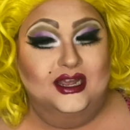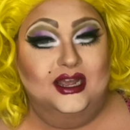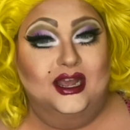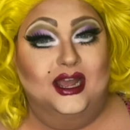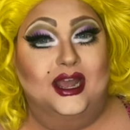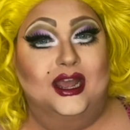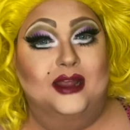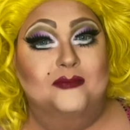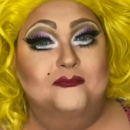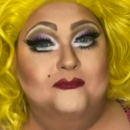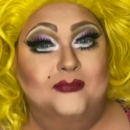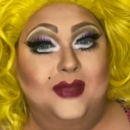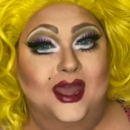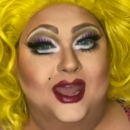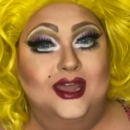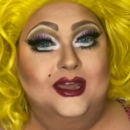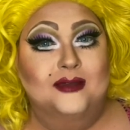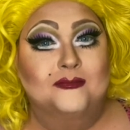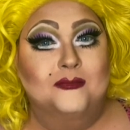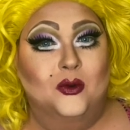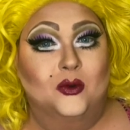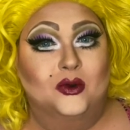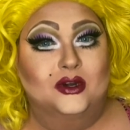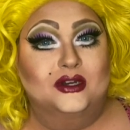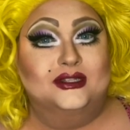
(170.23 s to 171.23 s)
And make
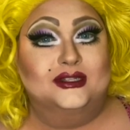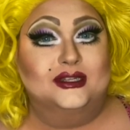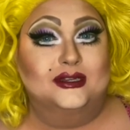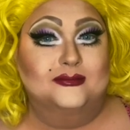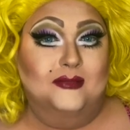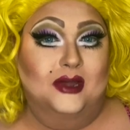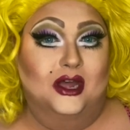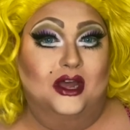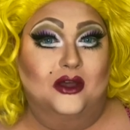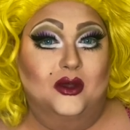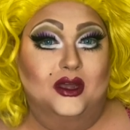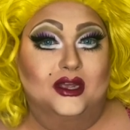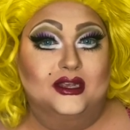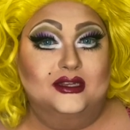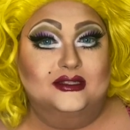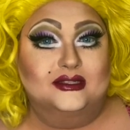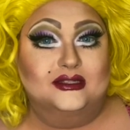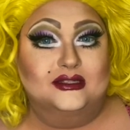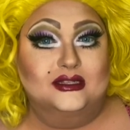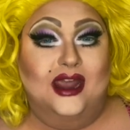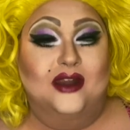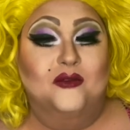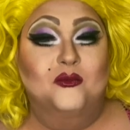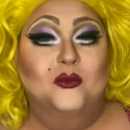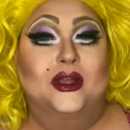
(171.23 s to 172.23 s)
more
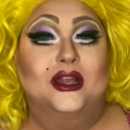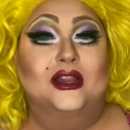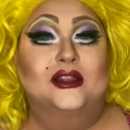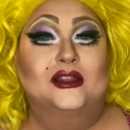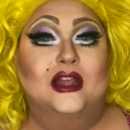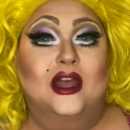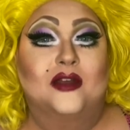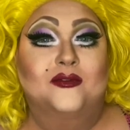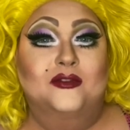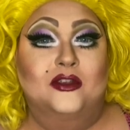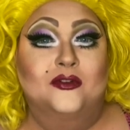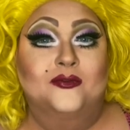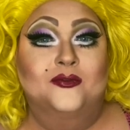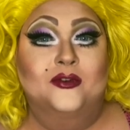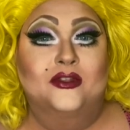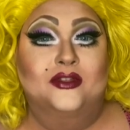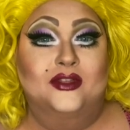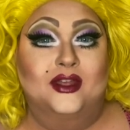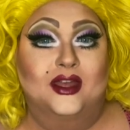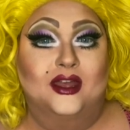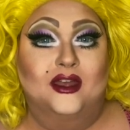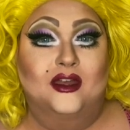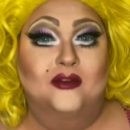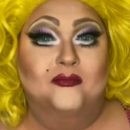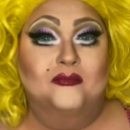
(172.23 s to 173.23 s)
Samoas. And we love you for
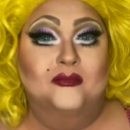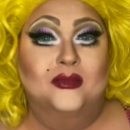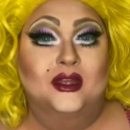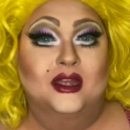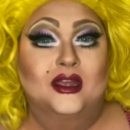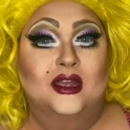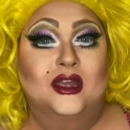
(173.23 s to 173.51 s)
them.